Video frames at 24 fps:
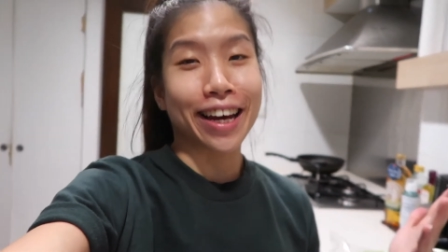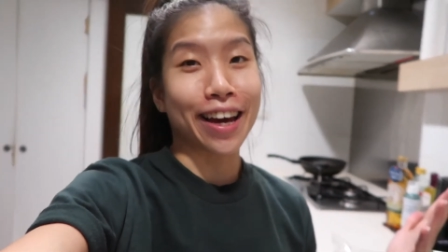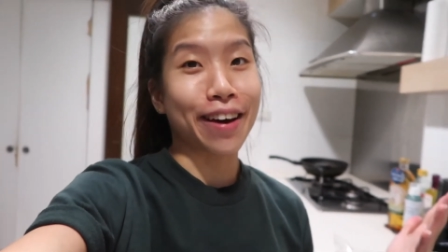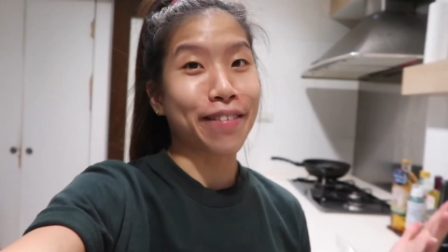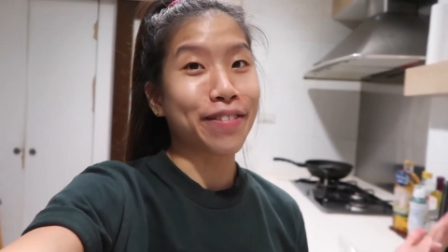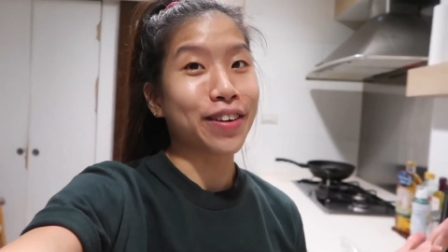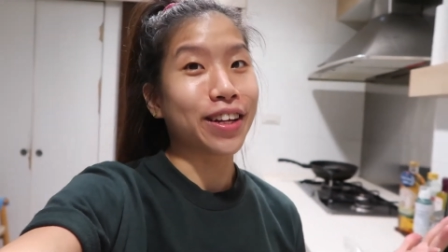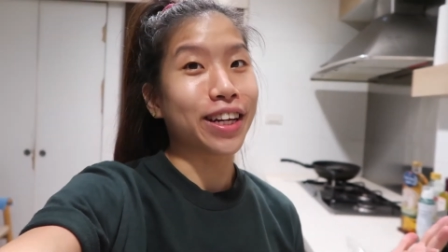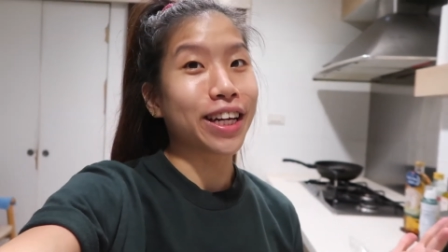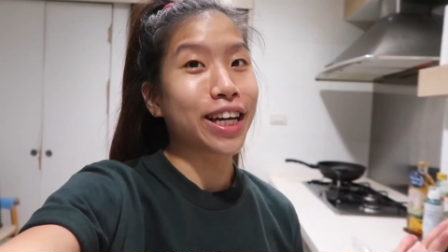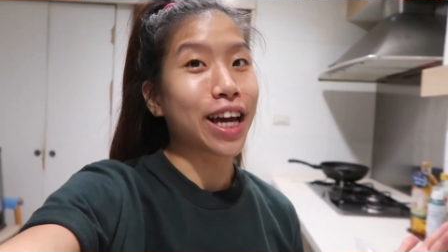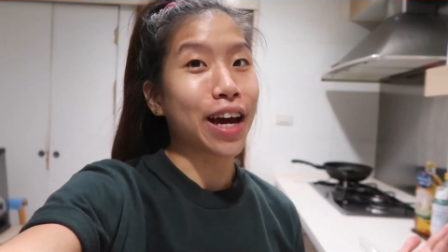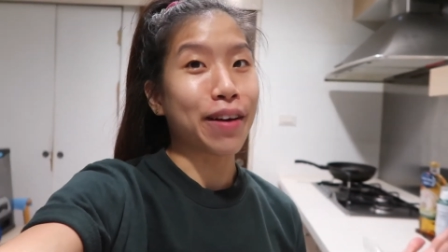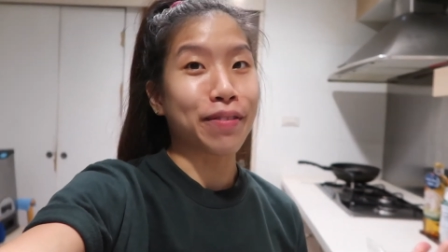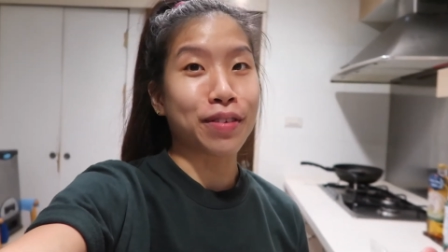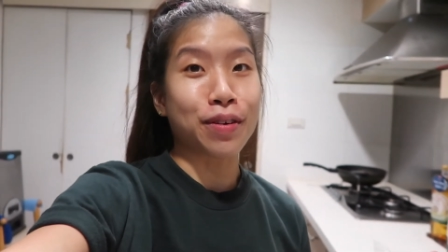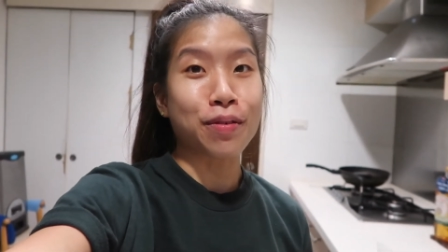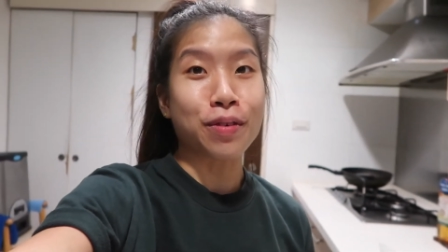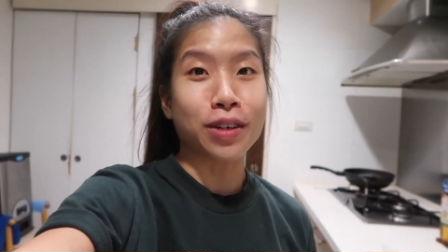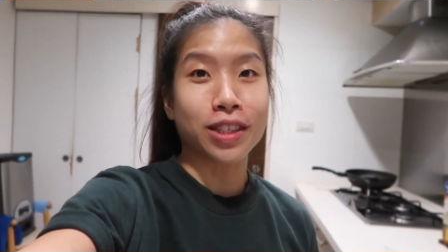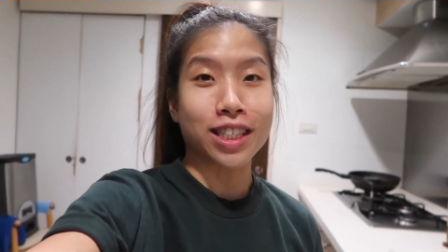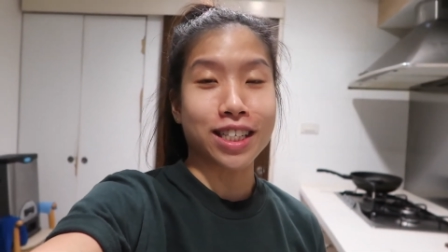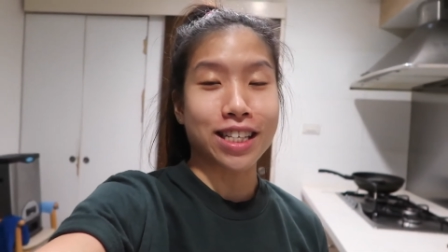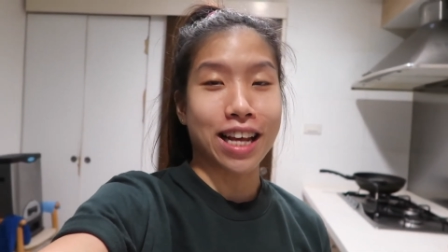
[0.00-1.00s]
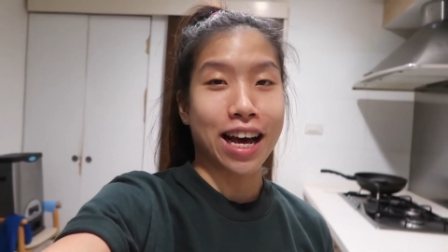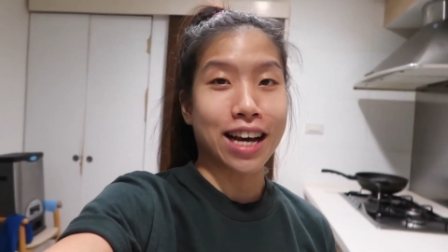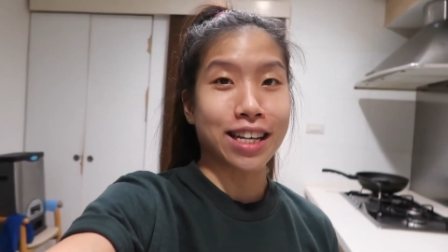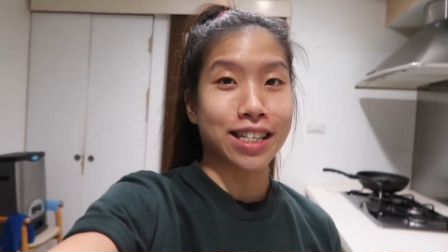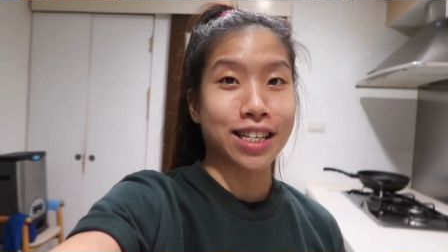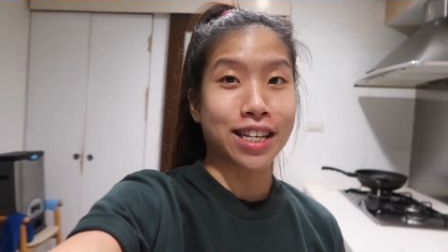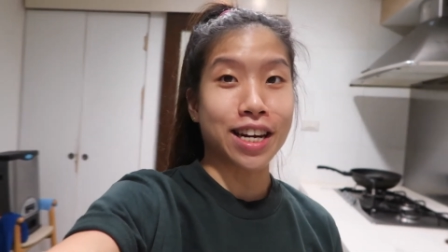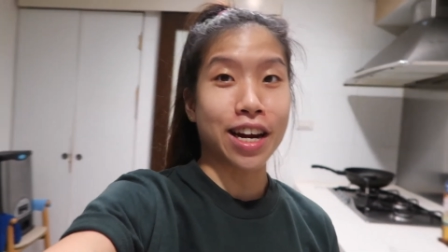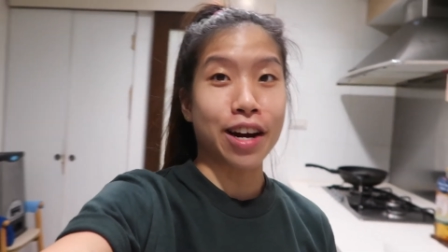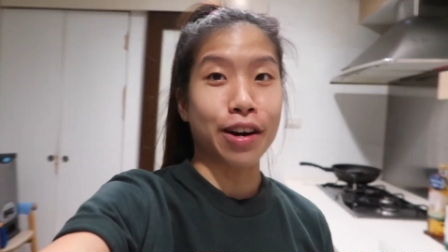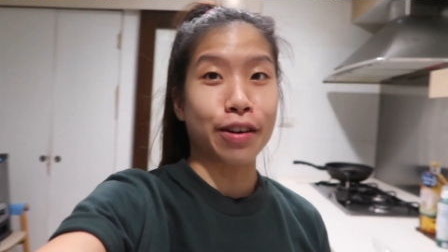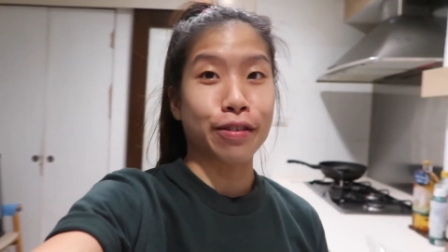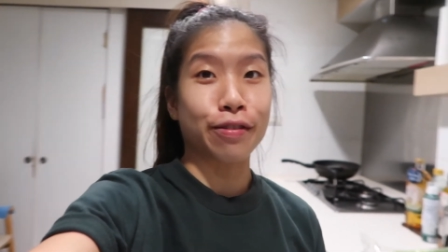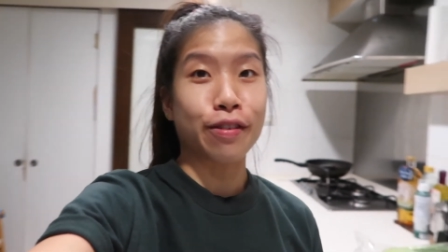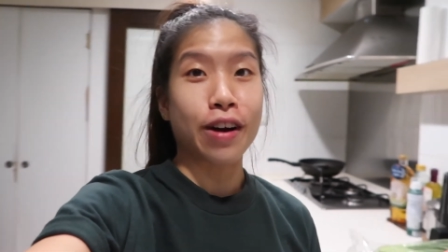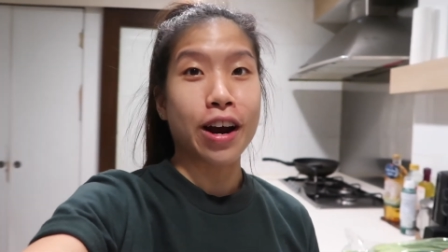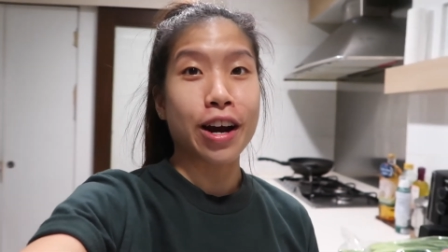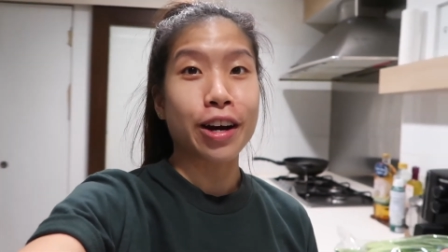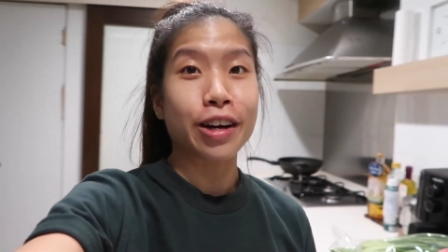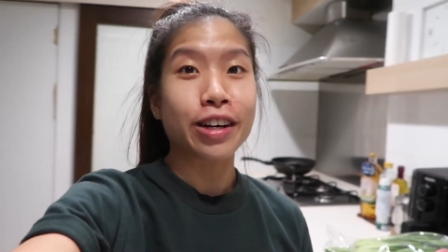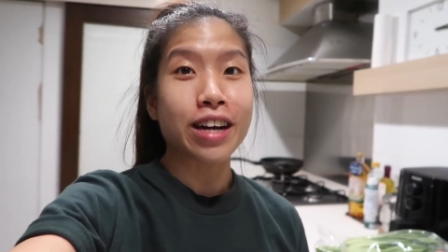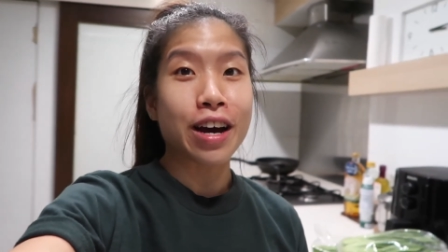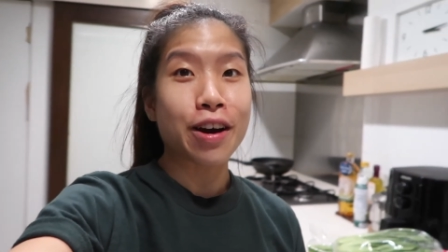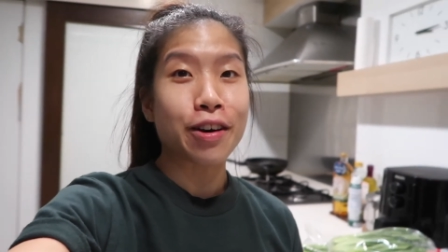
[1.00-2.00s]
like I feel like everyone just has an air
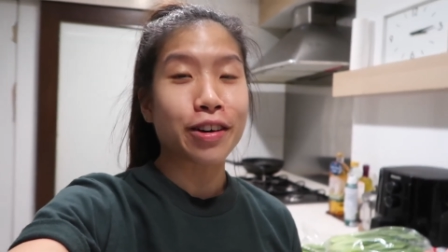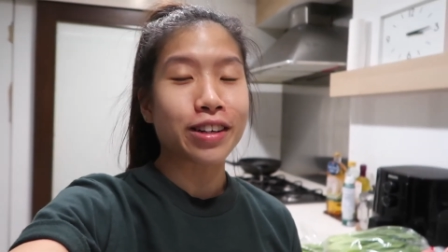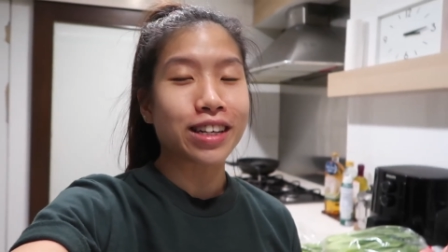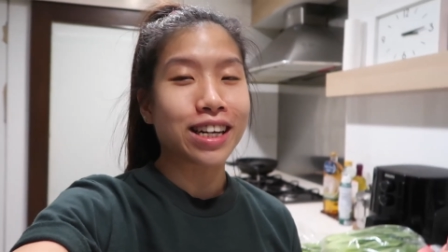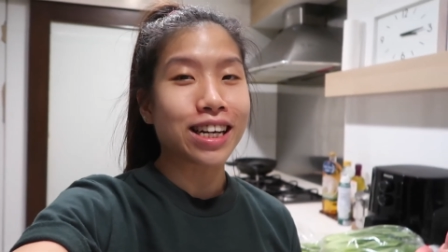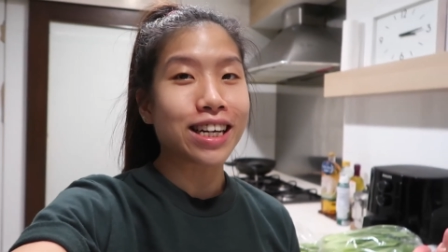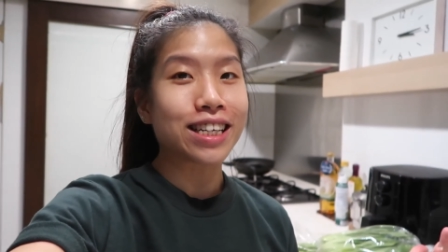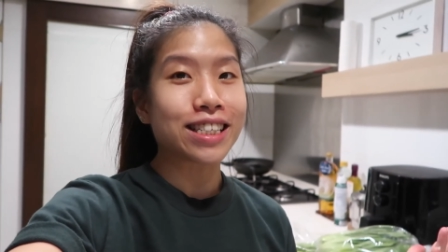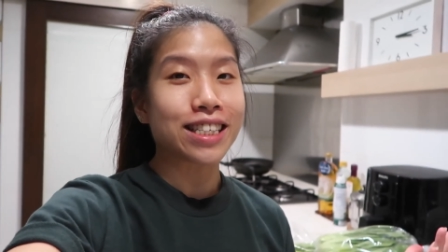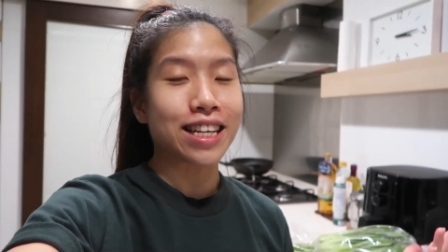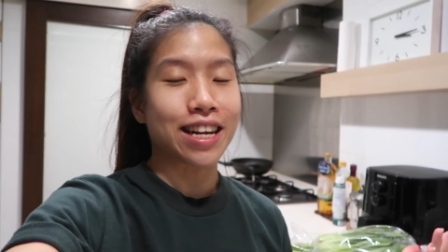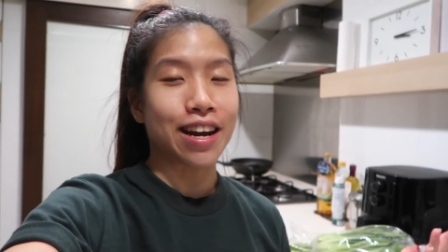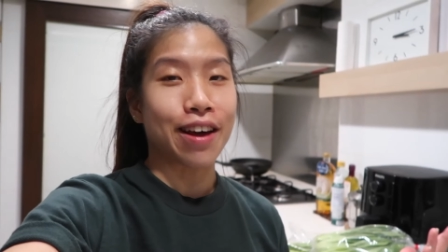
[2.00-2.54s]
fryer nowadays